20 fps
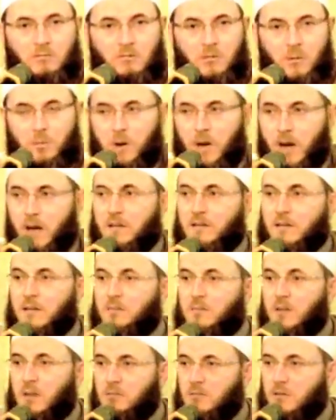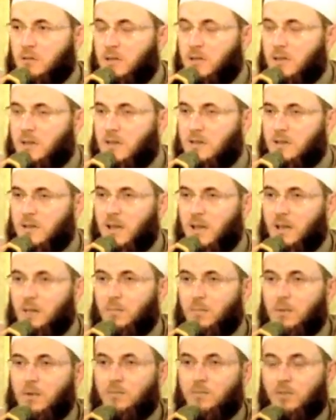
we praise Him and we seek His help.